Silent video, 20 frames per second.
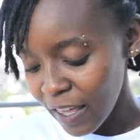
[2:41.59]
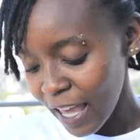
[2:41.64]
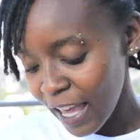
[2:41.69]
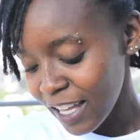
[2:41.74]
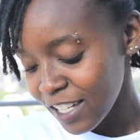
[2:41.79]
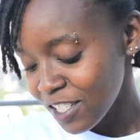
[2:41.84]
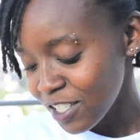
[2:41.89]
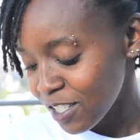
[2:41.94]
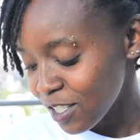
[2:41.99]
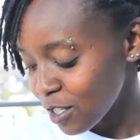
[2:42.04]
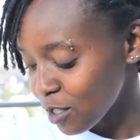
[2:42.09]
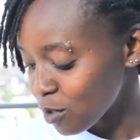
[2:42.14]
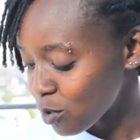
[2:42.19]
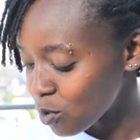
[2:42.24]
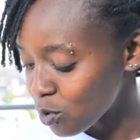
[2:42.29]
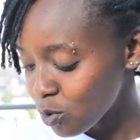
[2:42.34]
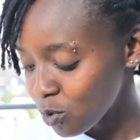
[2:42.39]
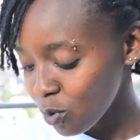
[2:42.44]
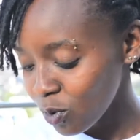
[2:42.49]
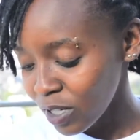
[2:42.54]
the edges are
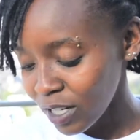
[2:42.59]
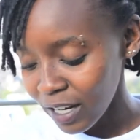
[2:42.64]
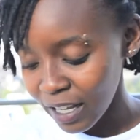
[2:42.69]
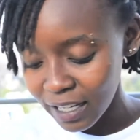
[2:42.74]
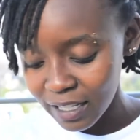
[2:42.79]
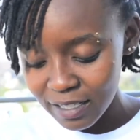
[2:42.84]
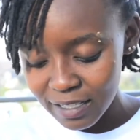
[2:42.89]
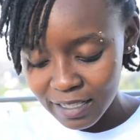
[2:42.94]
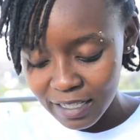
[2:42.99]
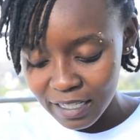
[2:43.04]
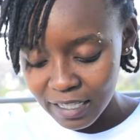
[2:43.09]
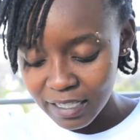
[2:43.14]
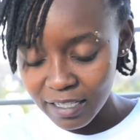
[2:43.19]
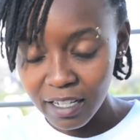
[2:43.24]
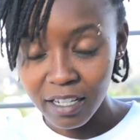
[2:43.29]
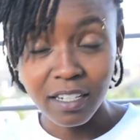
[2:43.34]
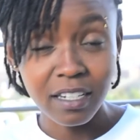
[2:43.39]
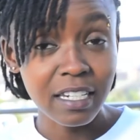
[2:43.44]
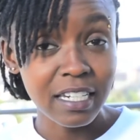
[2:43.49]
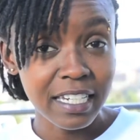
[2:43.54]
so nicely
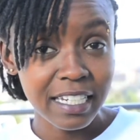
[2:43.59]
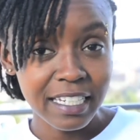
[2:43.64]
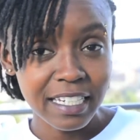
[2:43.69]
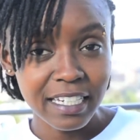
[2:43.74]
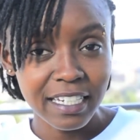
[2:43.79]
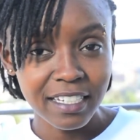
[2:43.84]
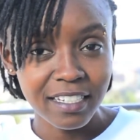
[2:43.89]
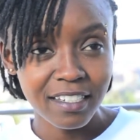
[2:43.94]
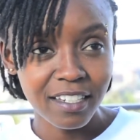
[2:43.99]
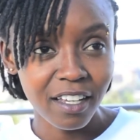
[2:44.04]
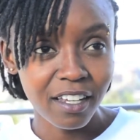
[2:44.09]
done, neatly